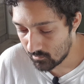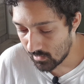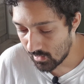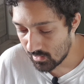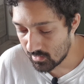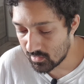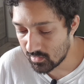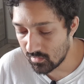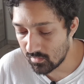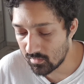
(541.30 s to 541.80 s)

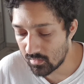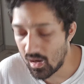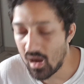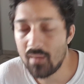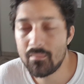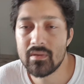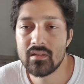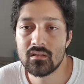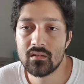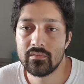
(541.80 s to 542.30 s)
so
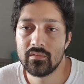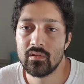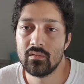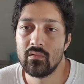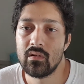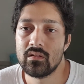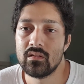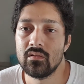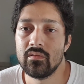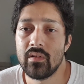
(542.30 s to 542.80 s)
copies of your
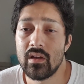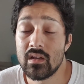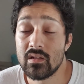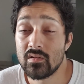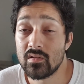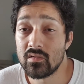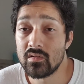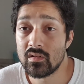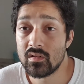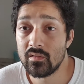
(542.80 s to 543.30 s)

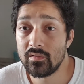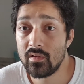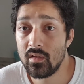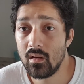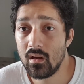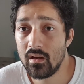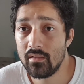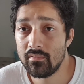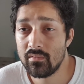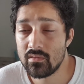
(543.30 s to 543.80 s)
reservation. So if you have